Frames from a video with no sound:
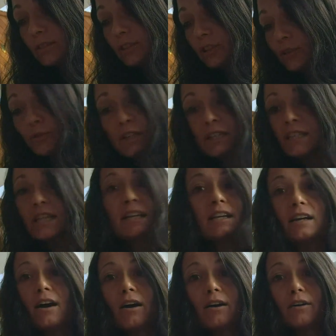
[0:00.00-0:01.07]

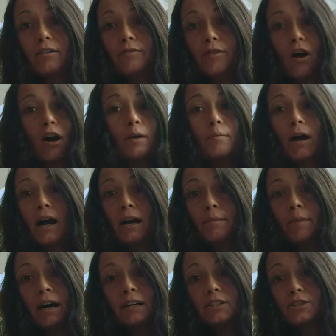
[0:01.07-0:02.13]
unity of heart,
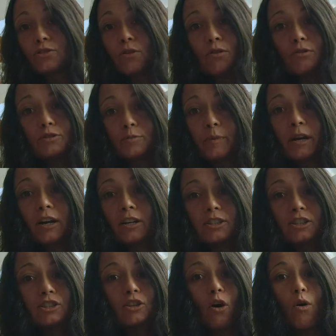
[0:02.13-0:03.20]
mind, body, soul, spirit,
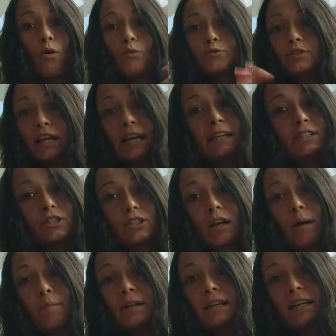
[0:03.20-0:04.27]
just the whole thing just
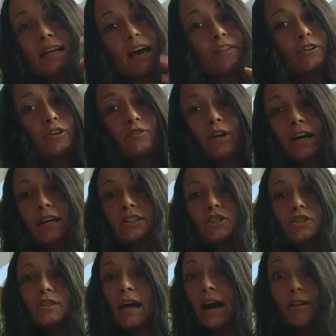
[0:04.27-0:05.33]
coming together
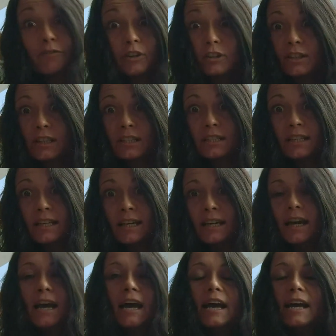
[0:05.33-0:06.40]
just
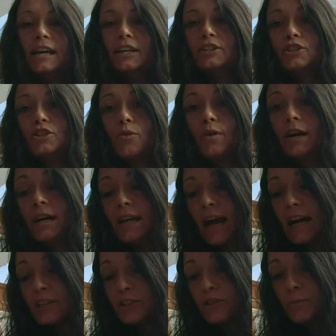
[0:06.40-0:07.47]
effortlessly. Enjoy it
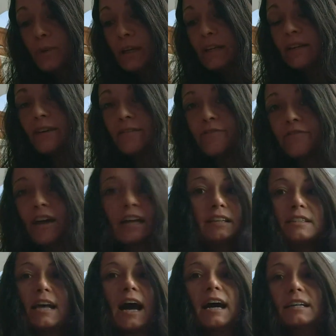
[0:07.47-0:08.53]
as you be in a
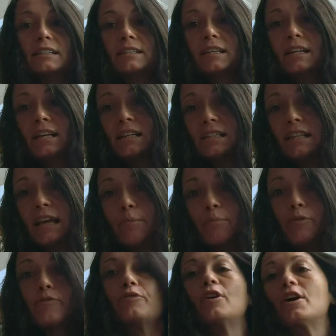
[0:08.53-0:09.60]
fantastic
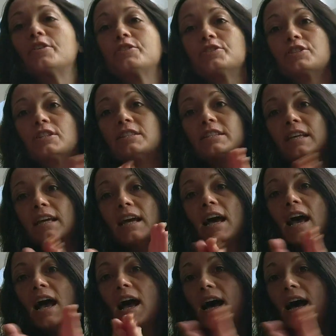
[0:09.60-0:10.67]
example for others to see.
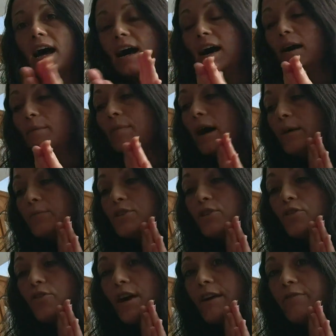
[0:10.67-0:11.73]
I'm
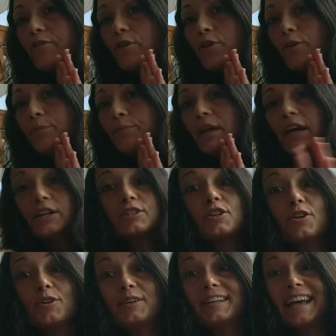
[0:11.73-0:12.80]
so grateful.
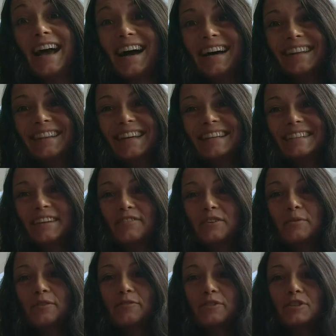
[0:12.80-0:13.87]
So yeah, thanks
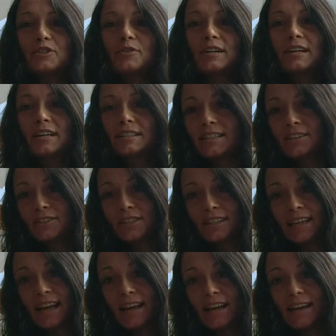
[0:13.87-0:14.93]
everyone for joining us here
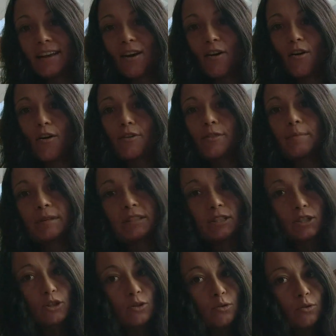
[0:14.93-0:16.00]
today on the
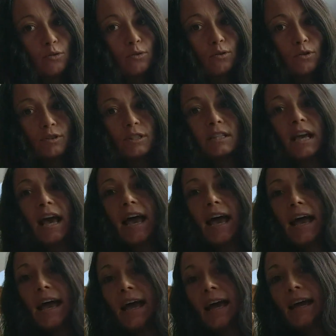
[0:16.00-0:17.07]
MystiCOOLS,
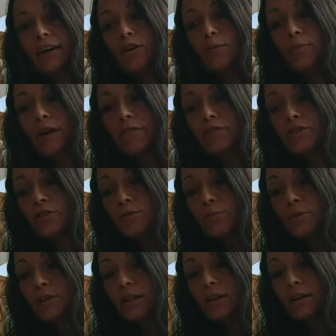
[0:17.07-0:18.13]
and hope you have a
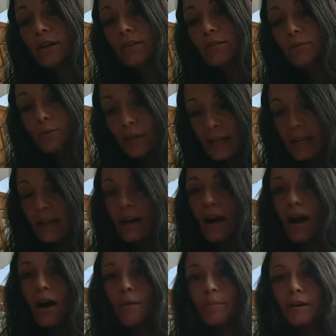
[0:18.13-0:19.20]
super lit week.
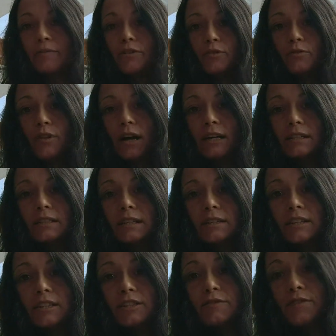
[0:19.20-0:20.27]
If you liked
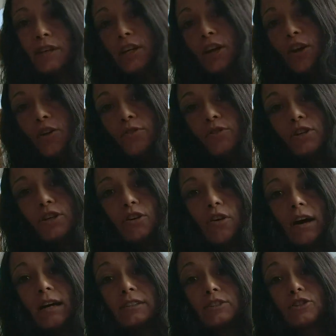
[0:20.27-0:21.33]
this video, you can go
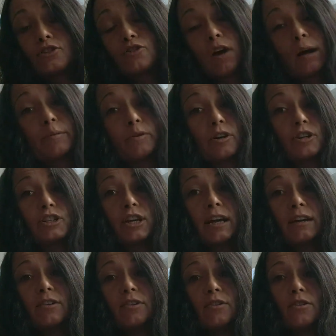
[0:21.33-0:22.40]
ahead and subscribe to our
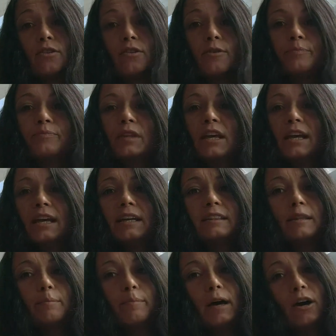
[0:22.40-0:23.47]
channel,
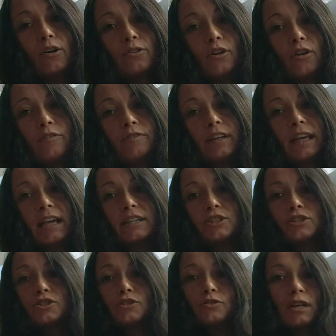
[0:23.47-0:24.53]
hit the bell
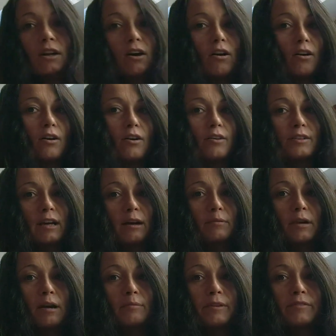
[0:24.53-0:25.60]
notification so you get all the
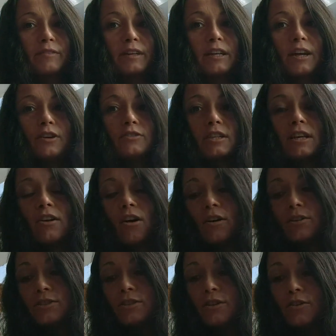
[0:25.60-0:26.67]
upcoming videos, and
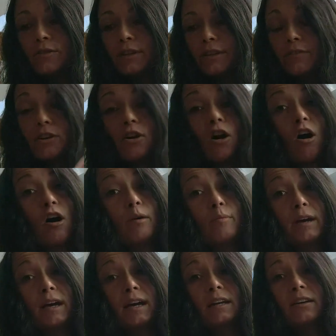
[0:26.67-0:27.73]
also leave a
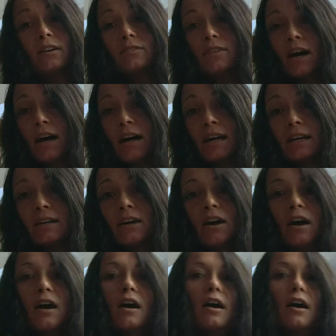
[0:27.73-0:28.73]
comment, a like,